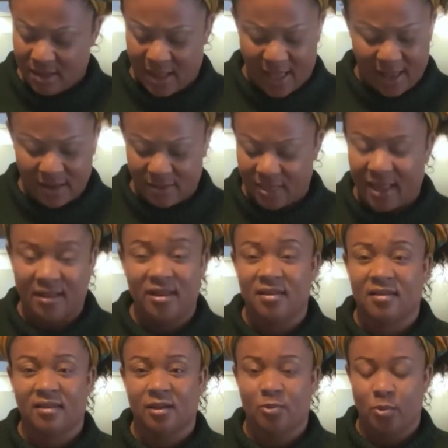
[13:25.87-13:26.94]
That didn't
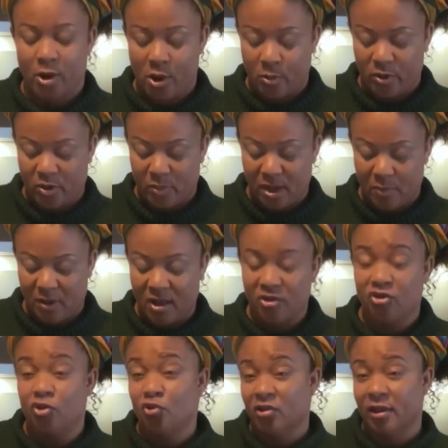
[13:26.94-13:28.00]
sit well with me, because
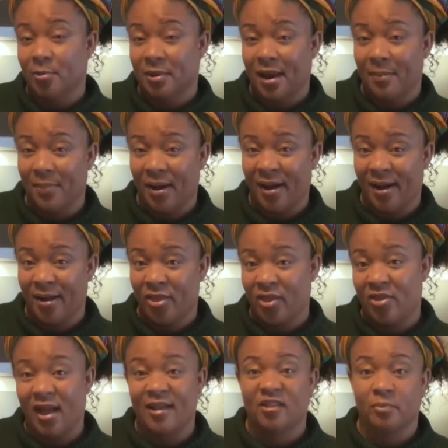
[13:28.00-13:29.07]
usually when I buy the
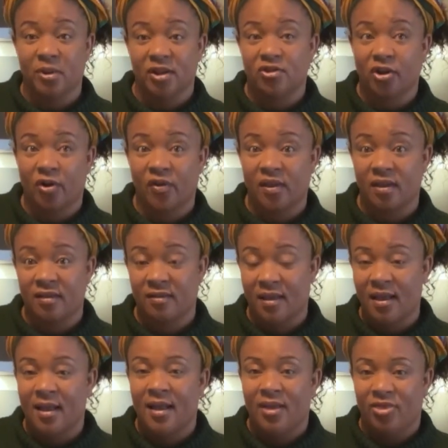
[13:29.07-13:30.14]
nice big turkeys,
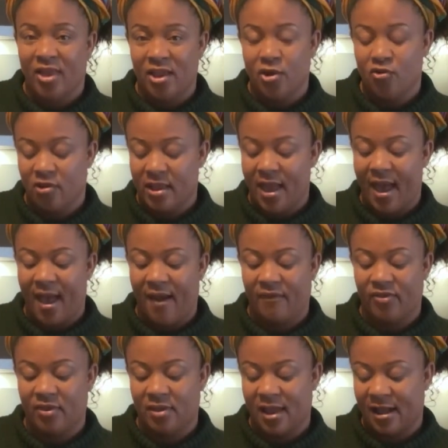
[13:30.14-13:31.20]
they usually have
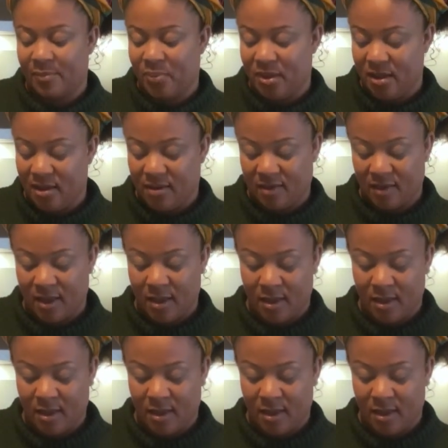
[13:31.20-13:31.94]
the neck piece